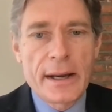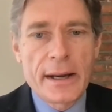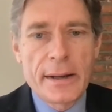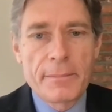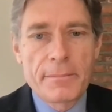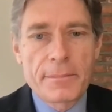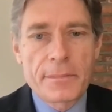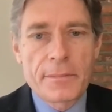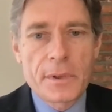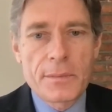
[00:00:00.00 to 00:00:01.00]
Um,
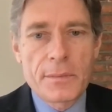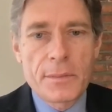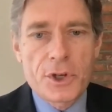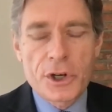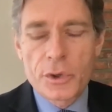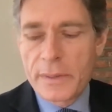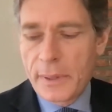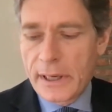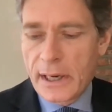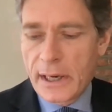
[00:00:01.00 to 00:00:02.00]
Mr.
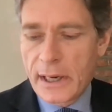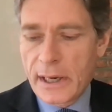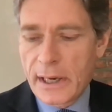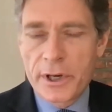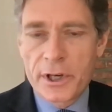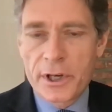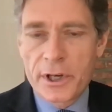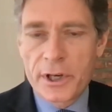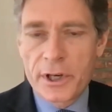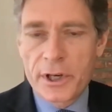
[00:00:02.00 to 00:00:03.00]
Greenblatt, I, I wanted to
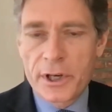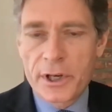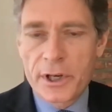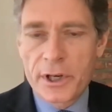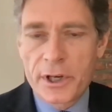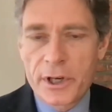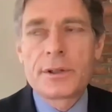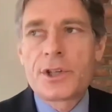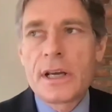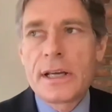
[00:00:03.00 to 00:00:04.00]
start by
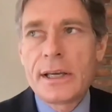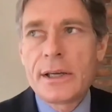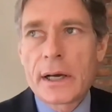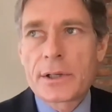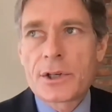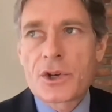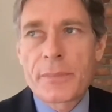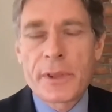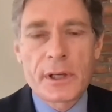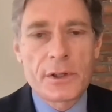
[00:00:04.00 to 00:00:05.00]
taking you back to
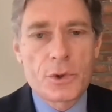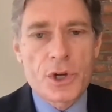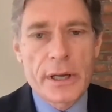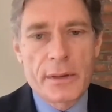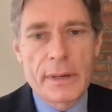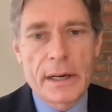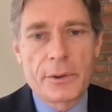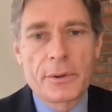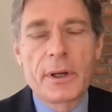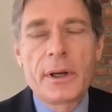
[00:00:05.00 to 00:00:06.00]
something you said
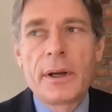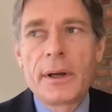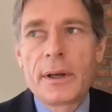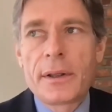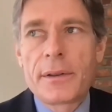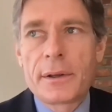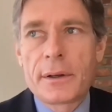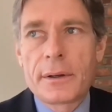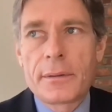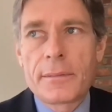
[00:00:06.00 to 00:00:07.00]
about
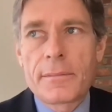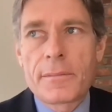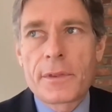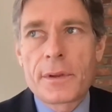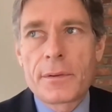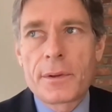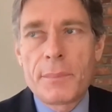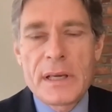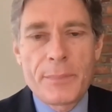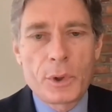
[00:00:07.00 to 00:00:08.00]
the, the, the
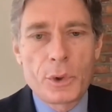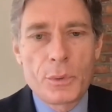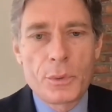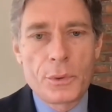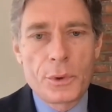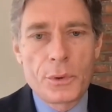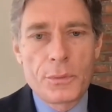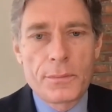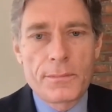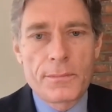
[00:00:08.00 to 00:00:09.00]
people who,
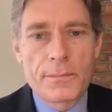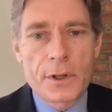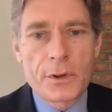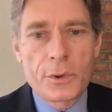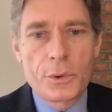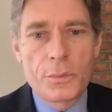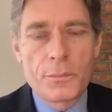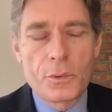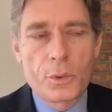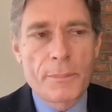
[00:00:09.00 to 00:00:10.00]
who who
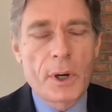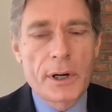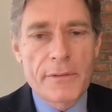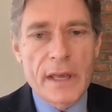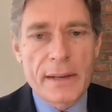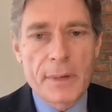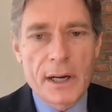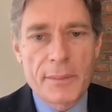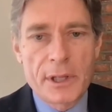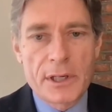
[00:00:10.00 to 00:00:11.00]
were part of that
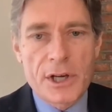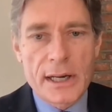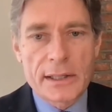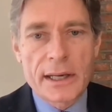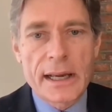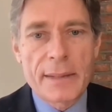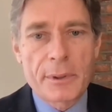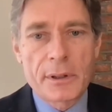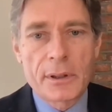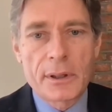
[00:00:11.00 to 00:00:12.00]
mob that attacked the
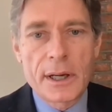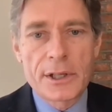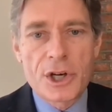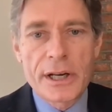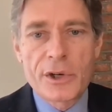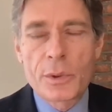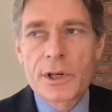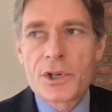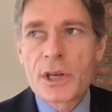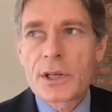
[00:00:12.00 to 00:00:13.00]
Capitol on
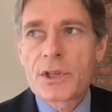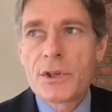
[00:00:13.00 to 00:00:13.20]
January 6th.